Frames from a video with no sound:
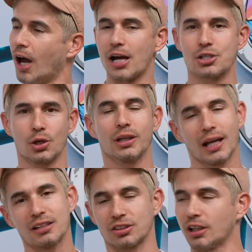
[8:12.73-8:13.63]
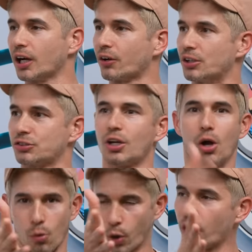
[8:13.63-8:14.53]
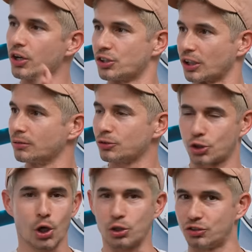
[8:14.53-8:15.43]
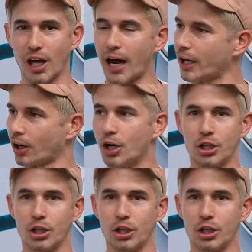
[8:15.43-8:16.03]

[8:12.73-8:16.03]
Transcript: I say, oh, yeah, that's hilarious. Where is it? She goes, not here.